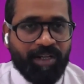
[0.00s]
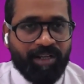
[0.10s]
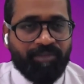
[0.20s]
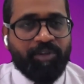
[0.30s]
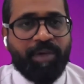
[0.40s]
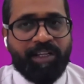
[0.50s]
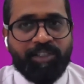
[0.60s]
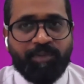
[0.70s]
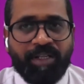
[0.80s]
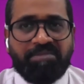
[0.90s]
But revenue
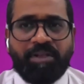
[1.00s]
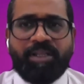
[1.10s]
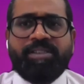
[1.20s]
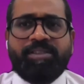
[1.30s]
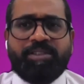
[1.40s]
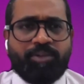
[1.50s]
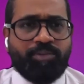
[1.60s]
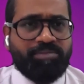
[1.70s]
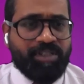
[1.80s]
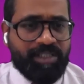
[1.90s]
management is
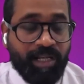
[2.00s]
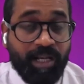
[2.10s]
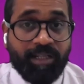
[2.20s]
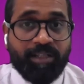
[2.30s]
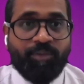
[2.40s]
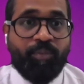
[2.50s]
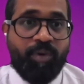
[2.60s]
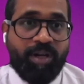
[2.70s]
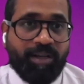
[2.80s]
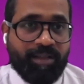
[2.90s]
to select
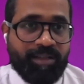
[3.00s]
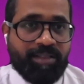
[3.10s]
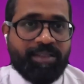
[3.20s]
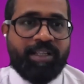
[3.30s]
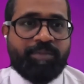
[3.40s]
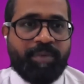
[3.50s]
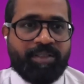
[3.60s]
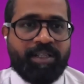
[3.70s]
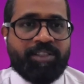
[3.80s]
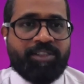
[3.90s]
what the
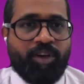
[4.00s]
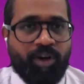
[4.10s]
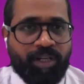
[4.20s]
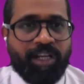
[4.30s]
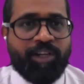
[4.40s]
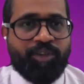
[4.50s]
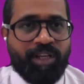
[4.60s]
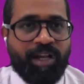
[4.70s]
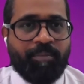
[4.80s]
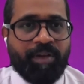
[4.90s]
salesperson has got into
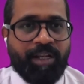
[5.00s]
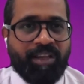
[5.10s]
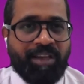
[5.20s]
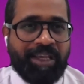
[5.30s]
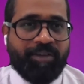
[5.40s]
the company.